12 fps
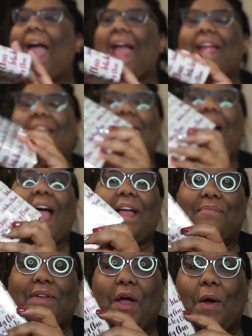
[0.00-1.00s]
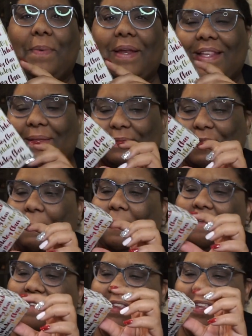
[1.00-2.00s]
And I have been opening them so
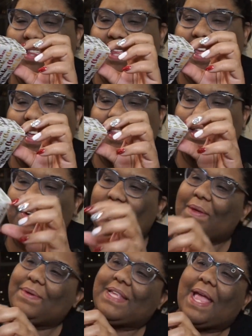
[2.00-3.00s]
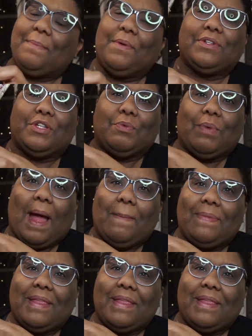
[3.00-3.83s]
perfectly that he literally was able to wrap